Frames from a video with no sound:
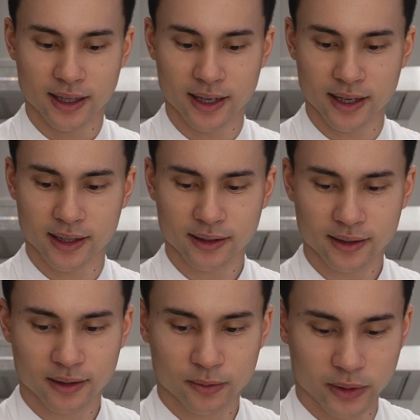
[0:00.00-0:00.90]

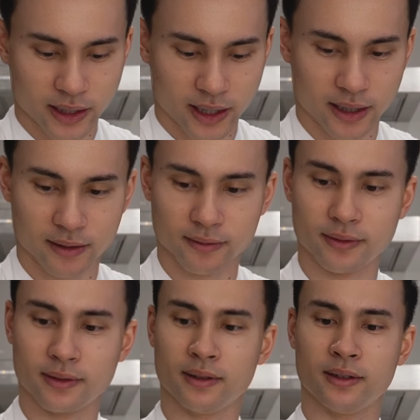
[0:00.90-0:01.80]
and we have